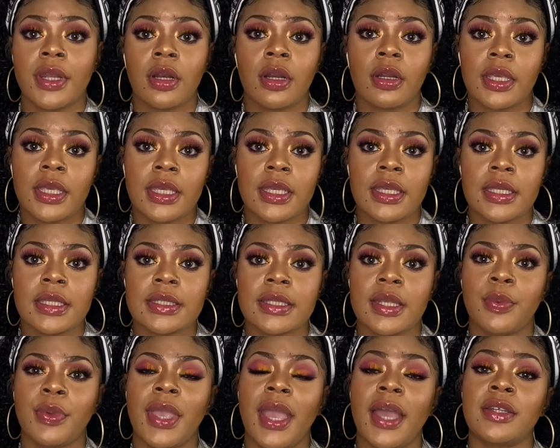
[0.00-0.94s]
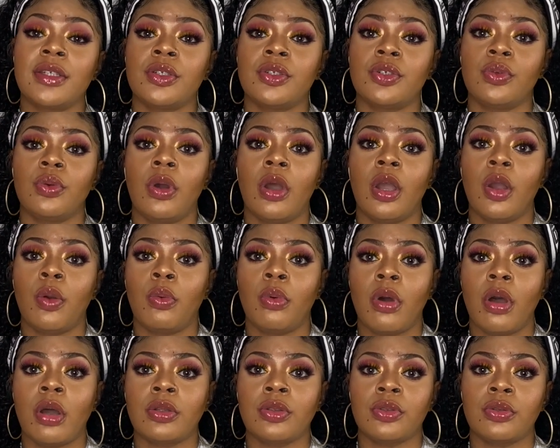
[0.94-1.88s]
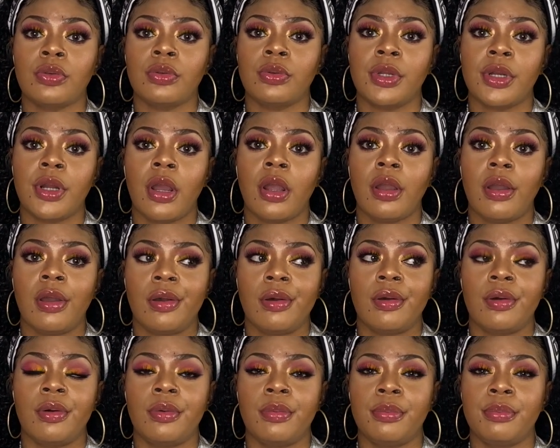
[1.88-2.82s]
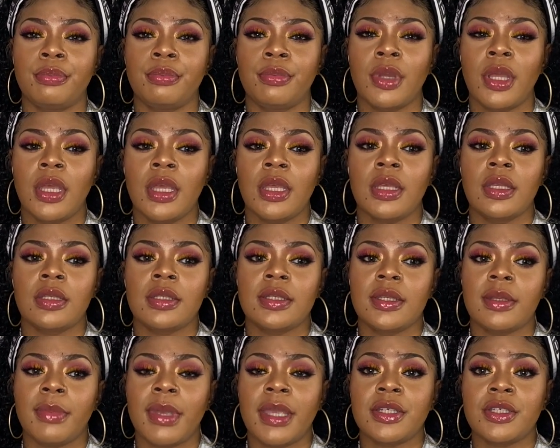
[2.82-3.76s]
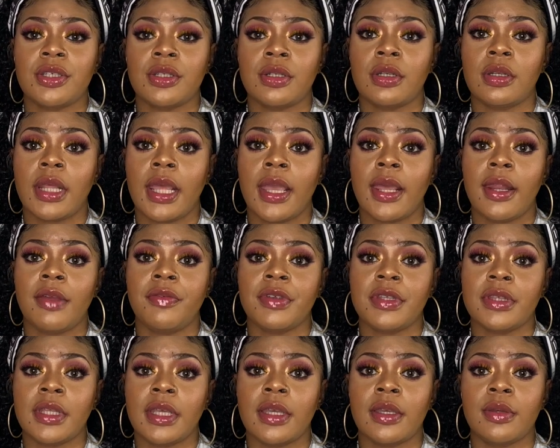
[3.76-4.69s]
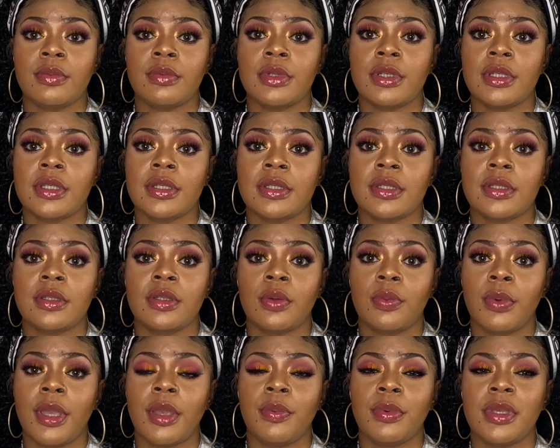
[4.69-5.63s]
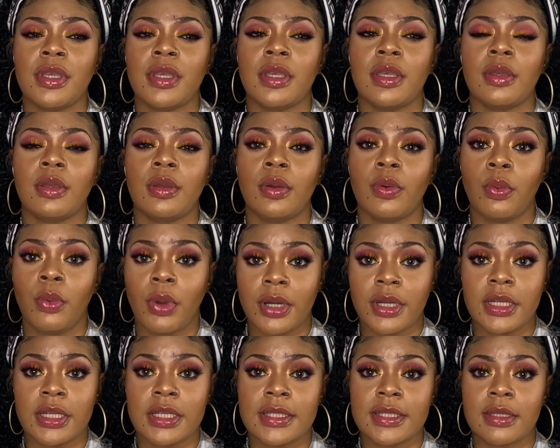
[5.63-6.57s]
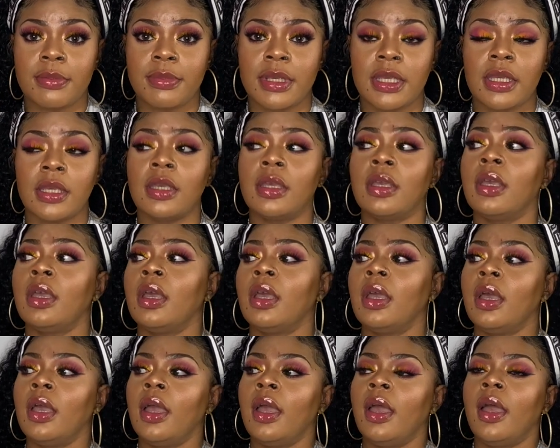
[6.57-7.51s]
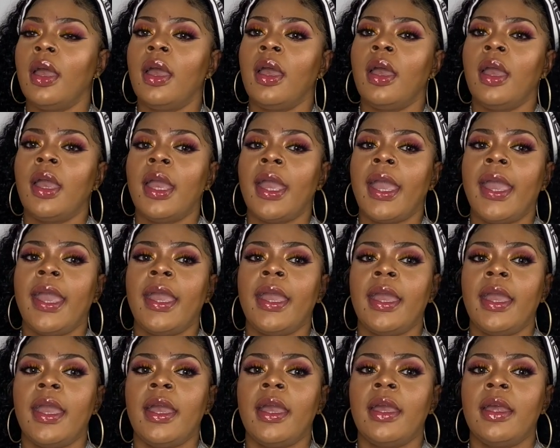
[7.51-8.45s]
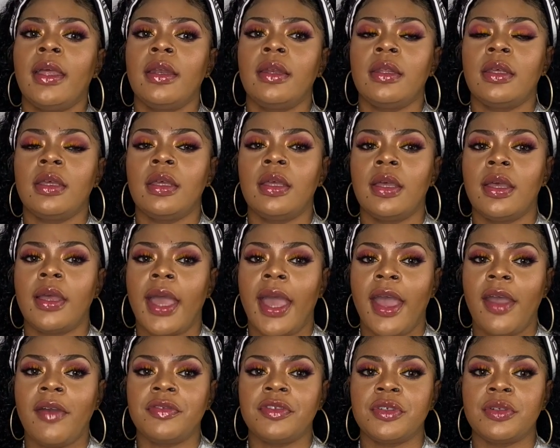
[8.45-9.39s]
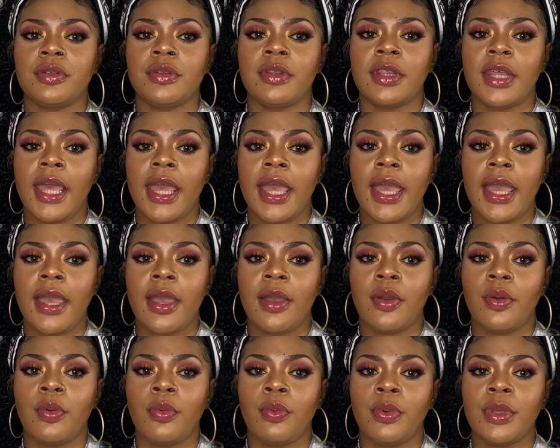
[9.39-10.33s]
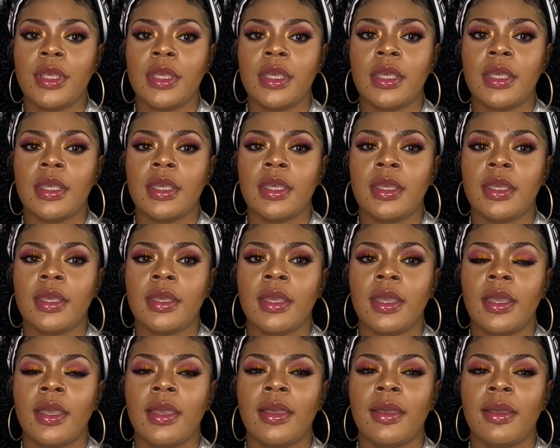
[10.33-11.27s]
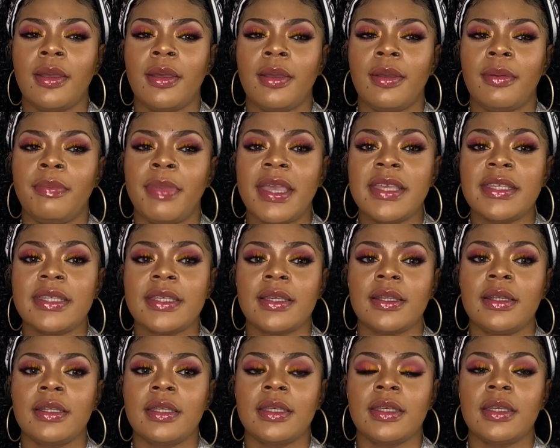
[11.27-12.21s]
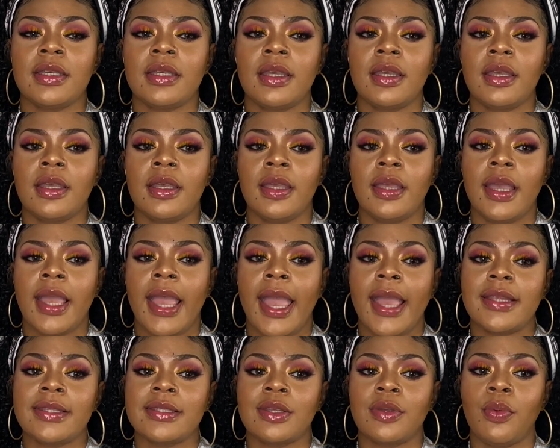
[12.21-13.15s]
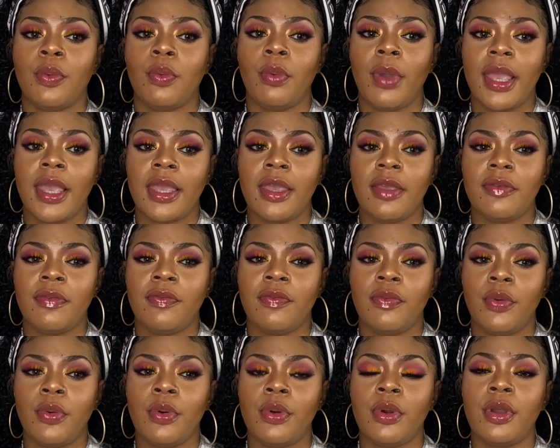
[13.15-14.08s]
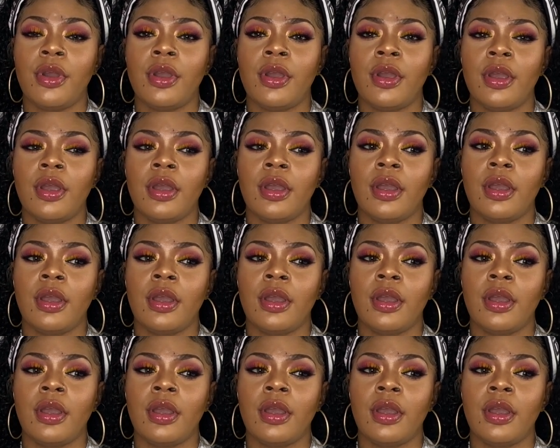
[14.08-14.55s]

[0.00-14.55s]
keys, and we had to do our walkthrough in our home to make sure that everything was the way we wanted it to be. And after that, we basically had to wait for